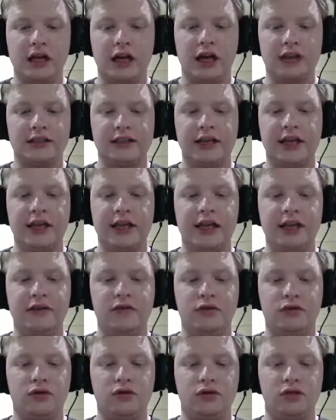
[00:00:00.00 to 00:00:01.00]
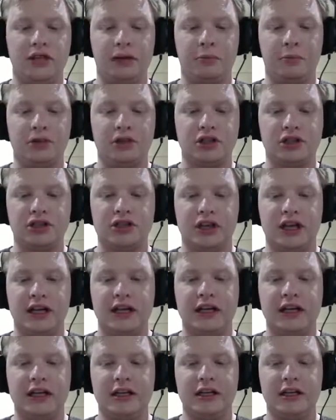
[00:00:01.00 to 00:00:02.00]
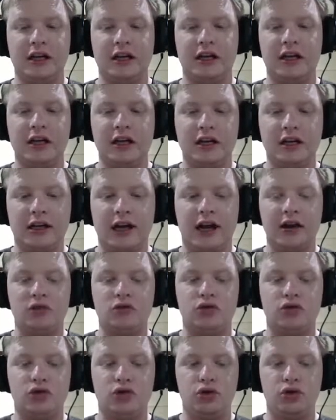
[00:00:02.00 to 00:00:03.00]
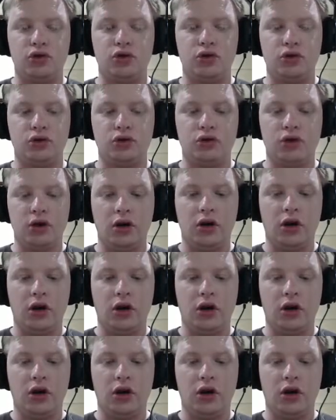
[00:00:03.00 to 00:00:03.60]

as the evil separatist leader, Count Dooku,